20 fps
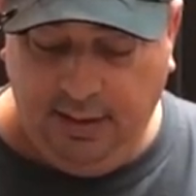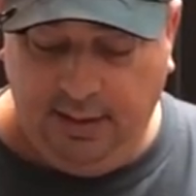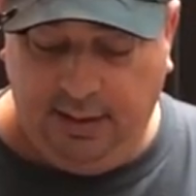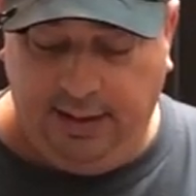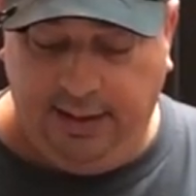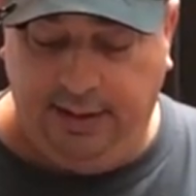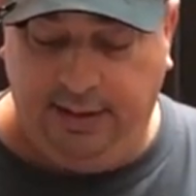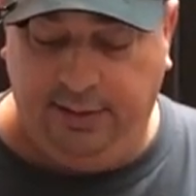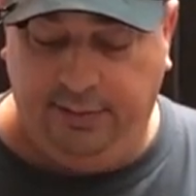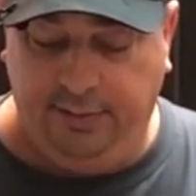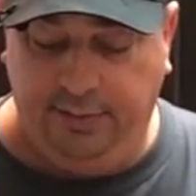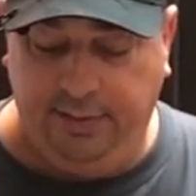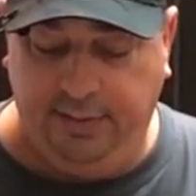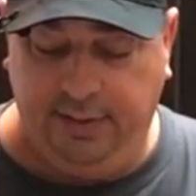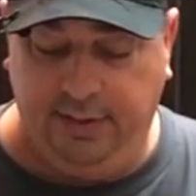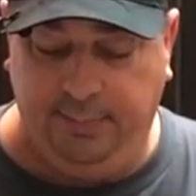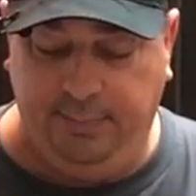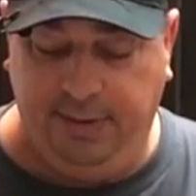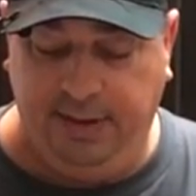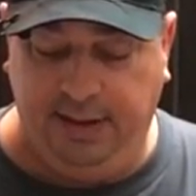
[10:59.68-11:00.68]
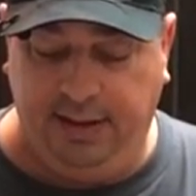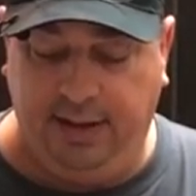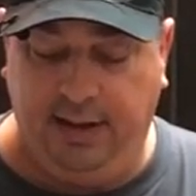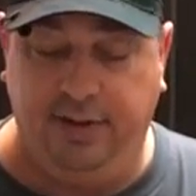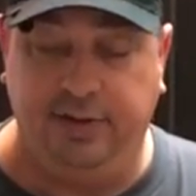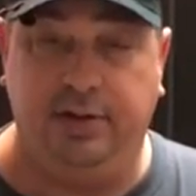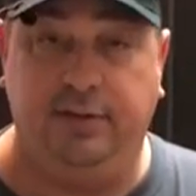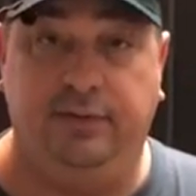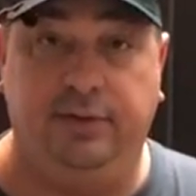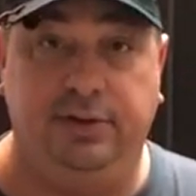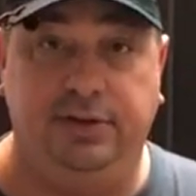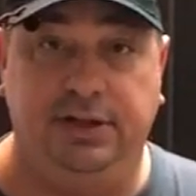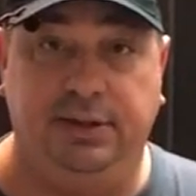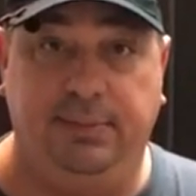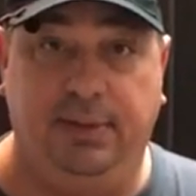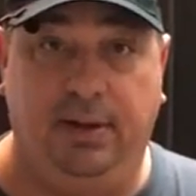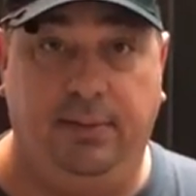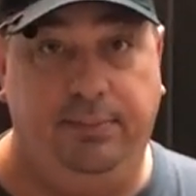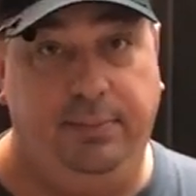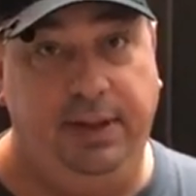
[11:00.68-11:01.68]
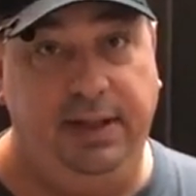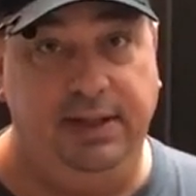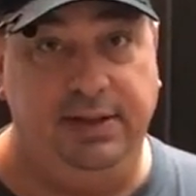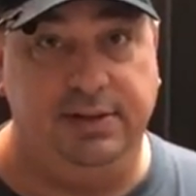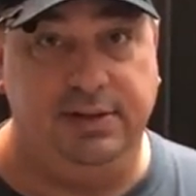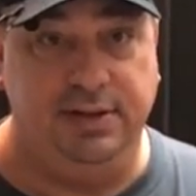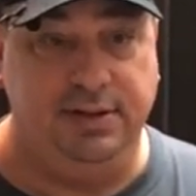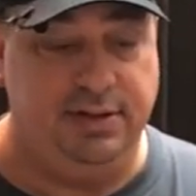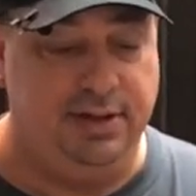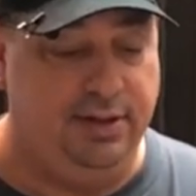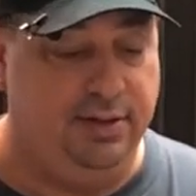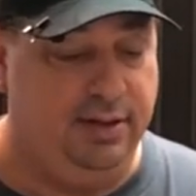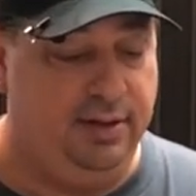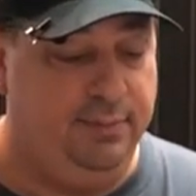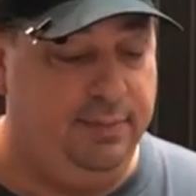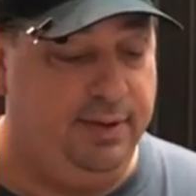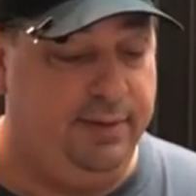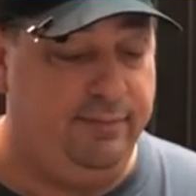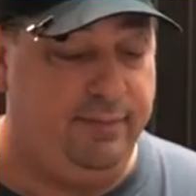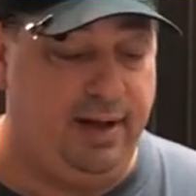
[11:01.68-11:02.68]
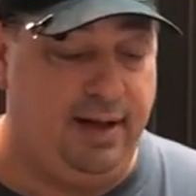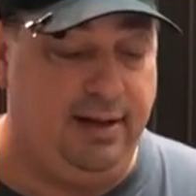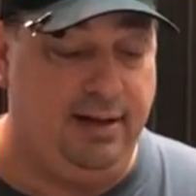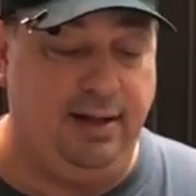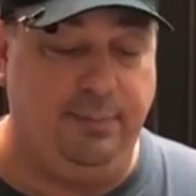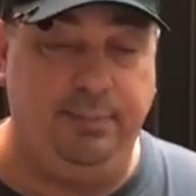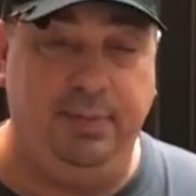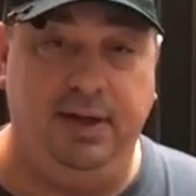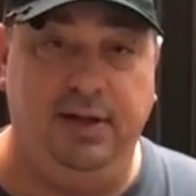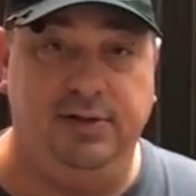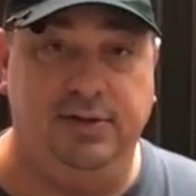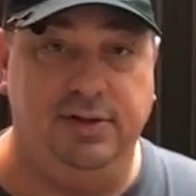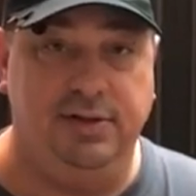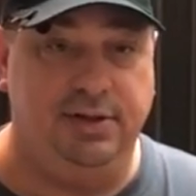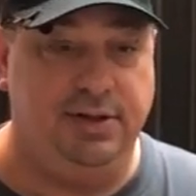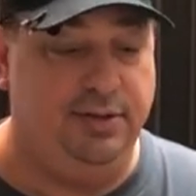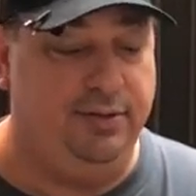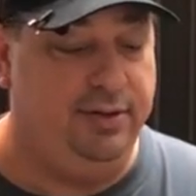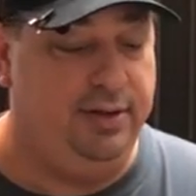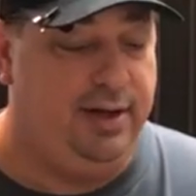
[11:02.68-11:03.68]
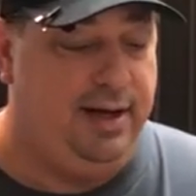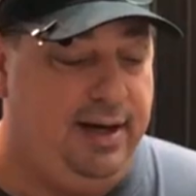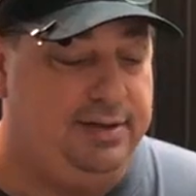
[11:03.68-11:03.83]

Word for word: I know the big controversy about beans and chili, but I like beans and chili,